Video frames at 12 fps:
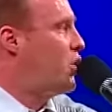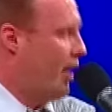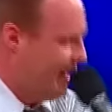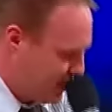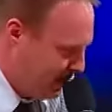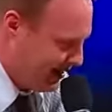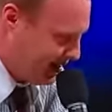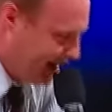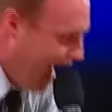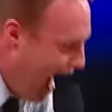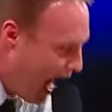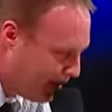Christmas
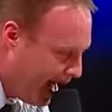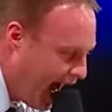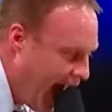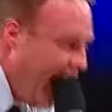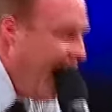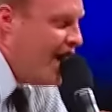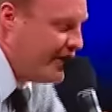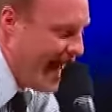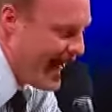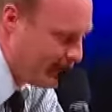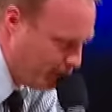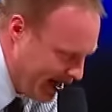time,
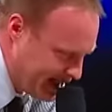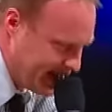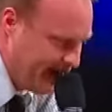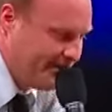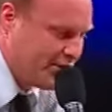they went to